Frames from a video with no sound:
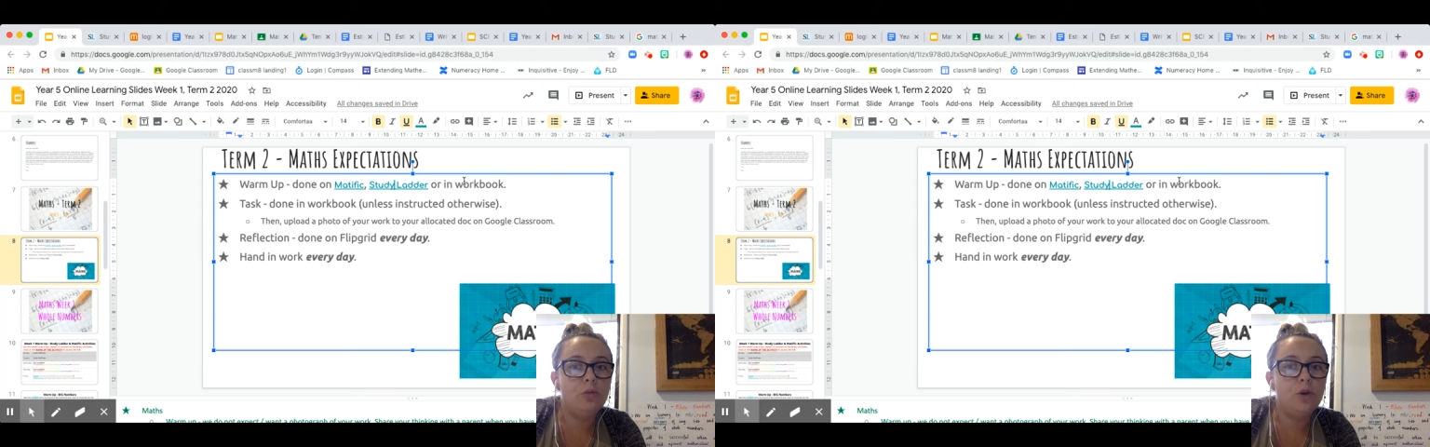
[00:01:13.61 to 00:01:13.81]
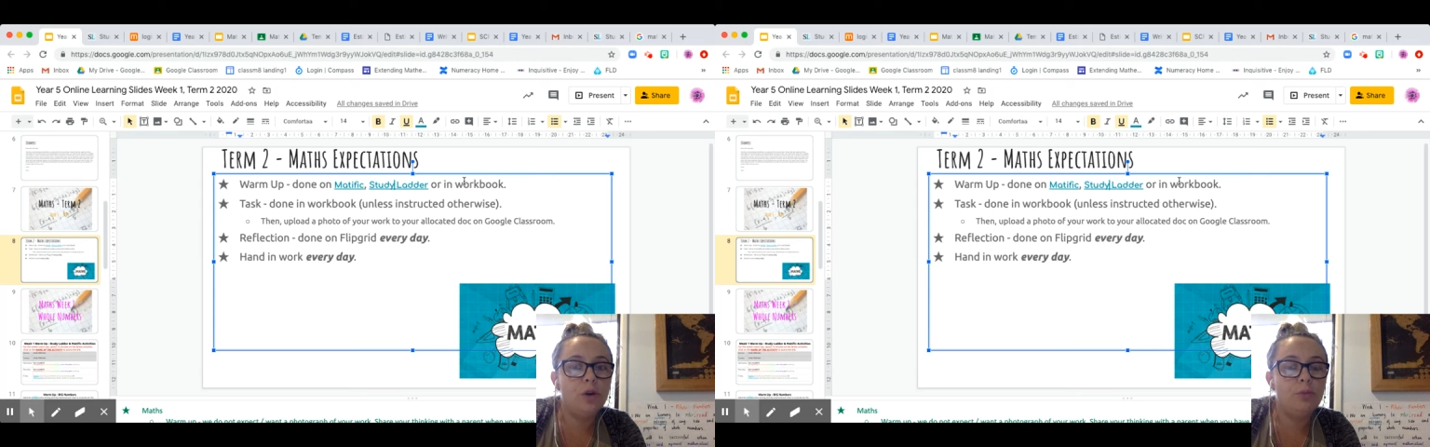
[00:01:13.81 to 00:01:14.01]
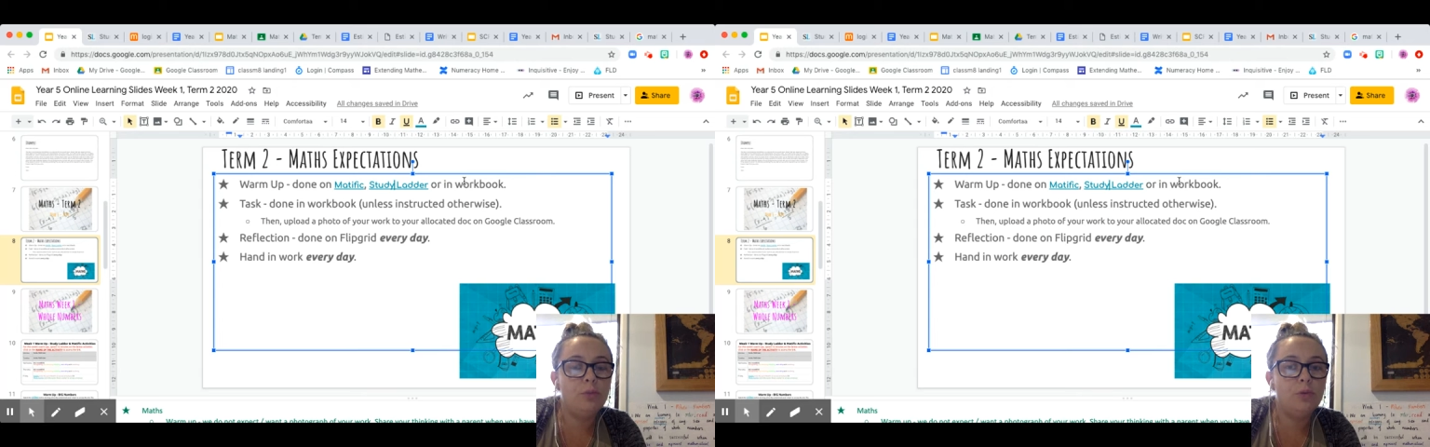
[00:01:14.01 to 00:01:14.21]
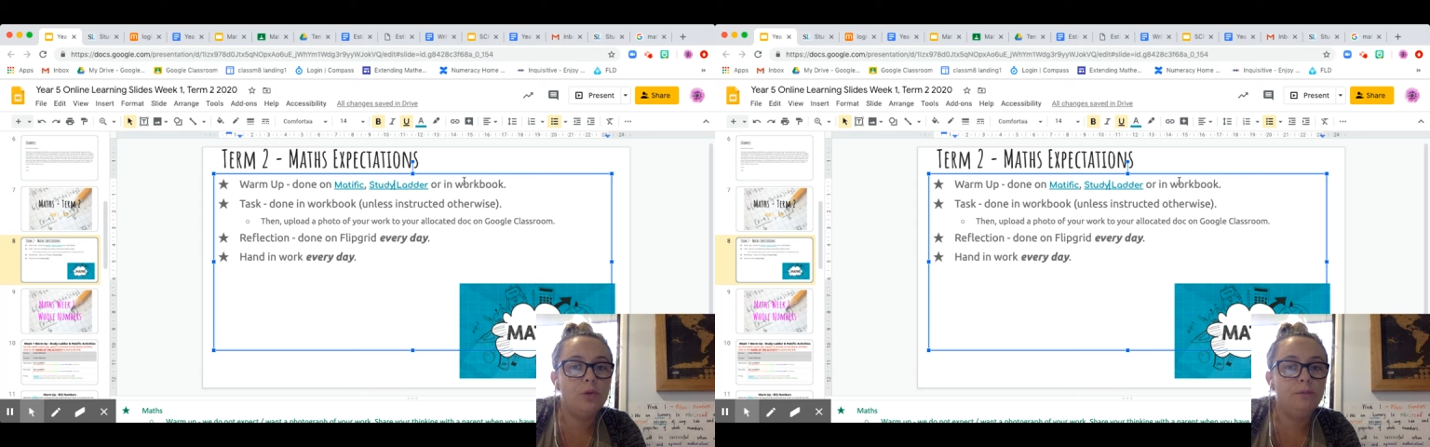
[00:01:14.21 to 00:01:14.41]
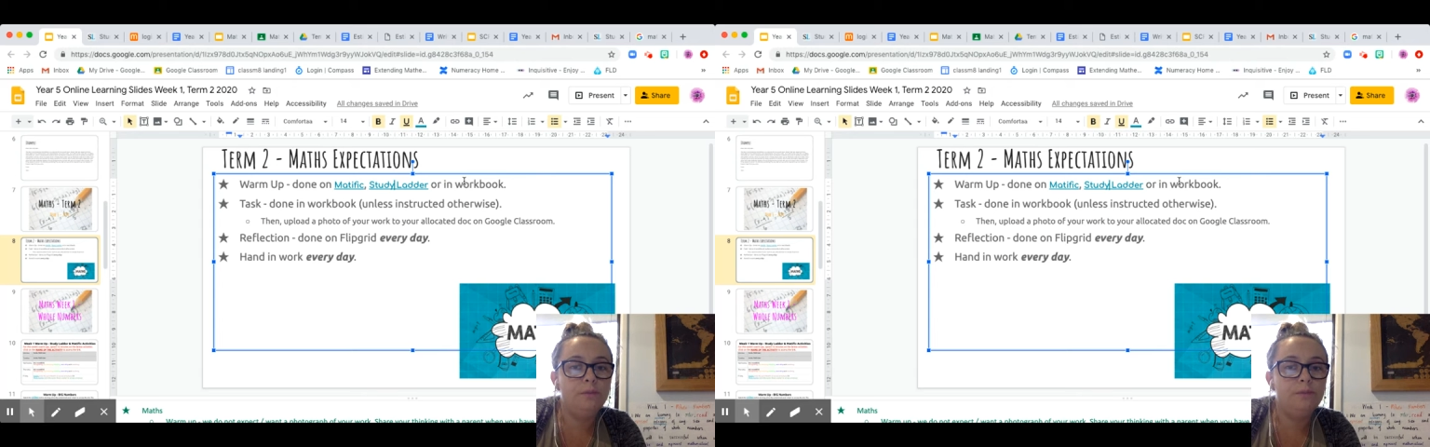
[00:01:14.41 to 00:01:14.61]
workbook,
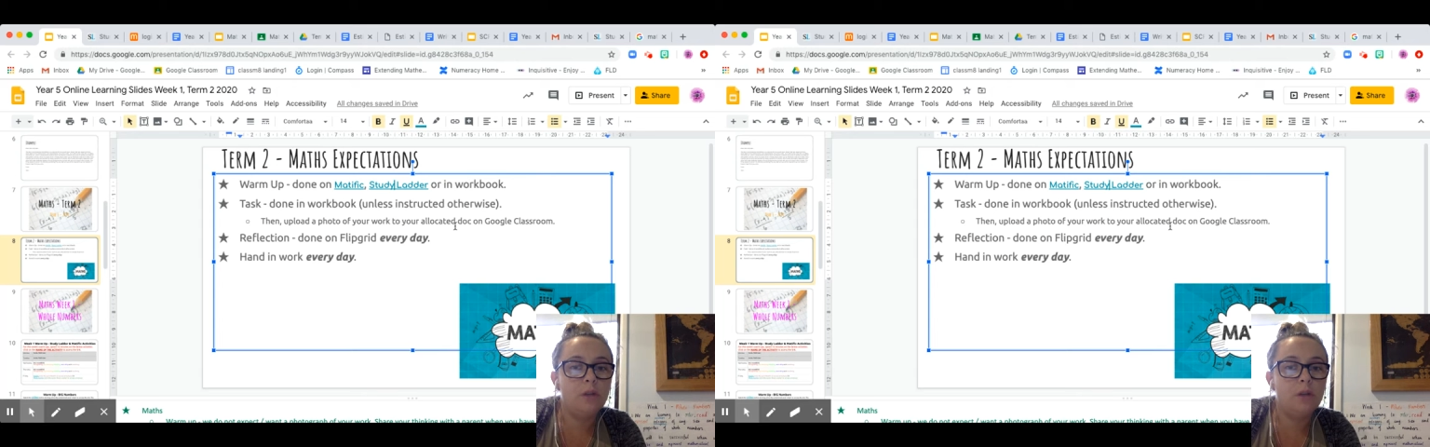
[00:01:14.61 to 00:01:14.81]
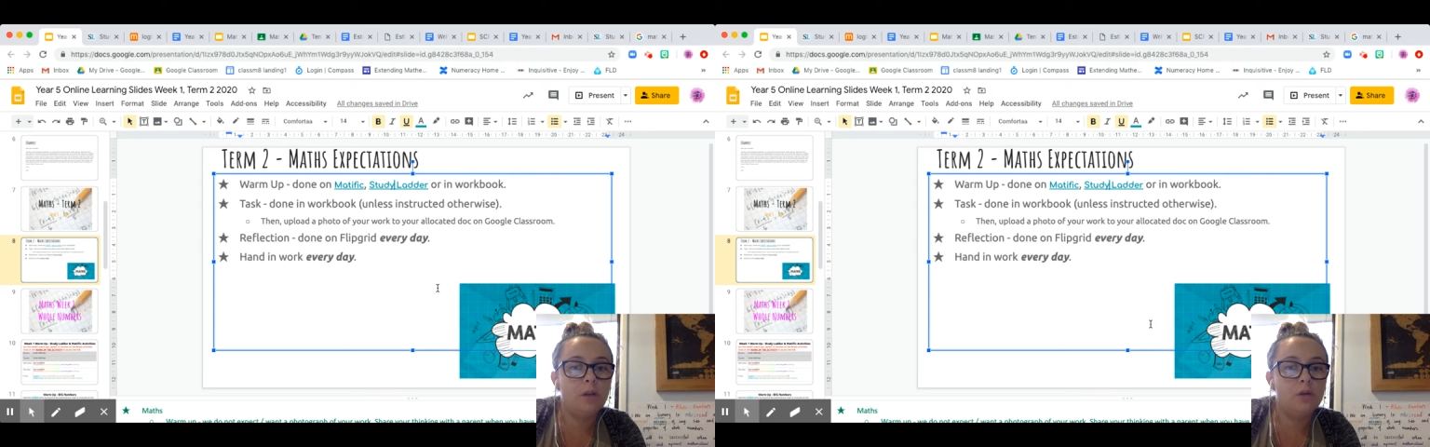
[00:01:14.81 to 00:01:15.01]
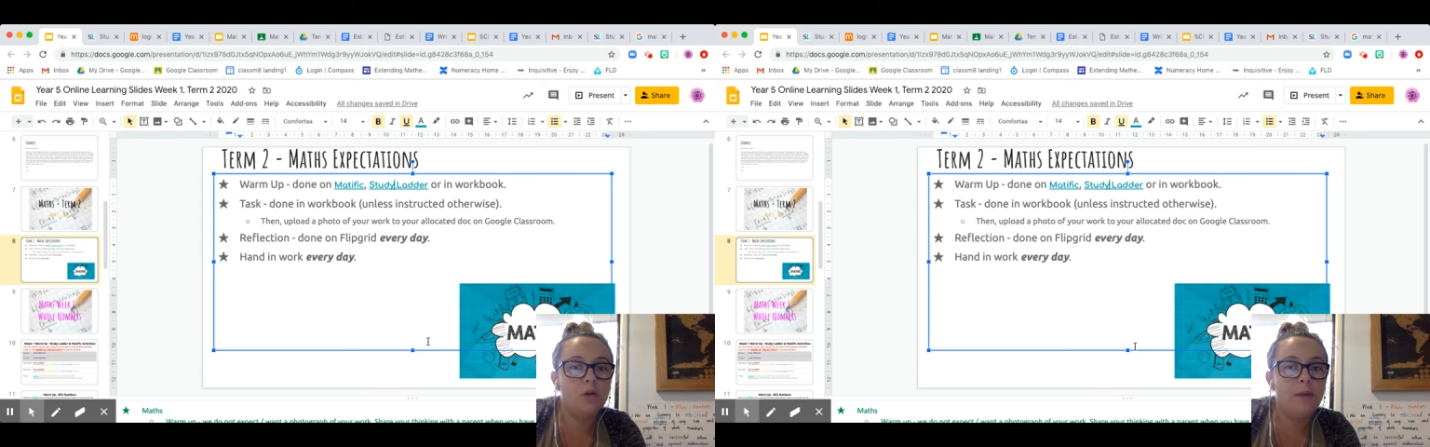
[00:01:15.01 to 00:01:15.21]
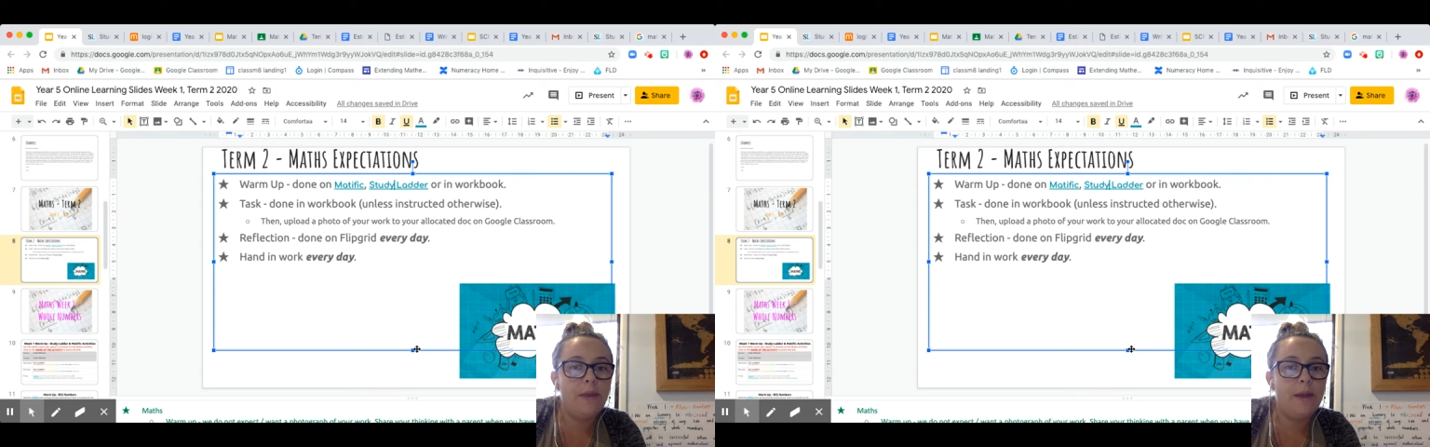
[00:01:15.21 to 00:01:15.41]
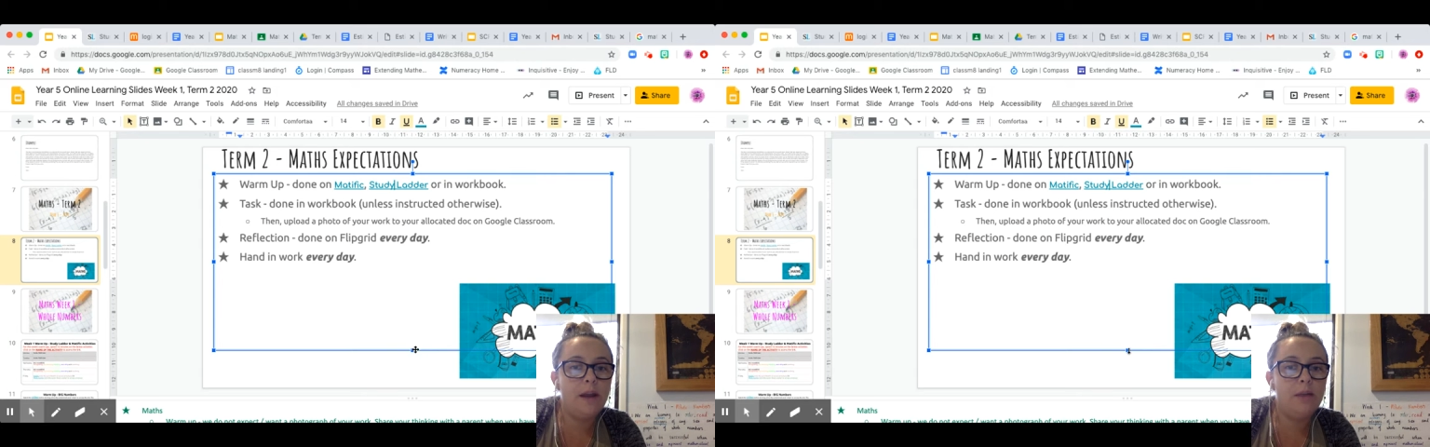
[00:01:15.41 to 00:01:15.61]
and I'll talk about
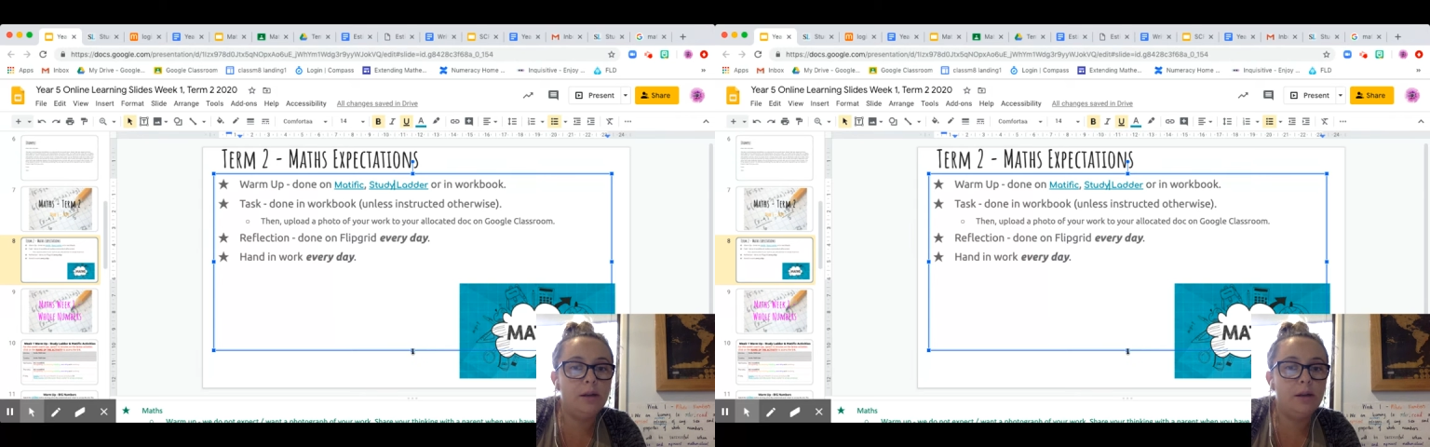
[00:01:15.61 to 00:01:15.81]
that in a minute.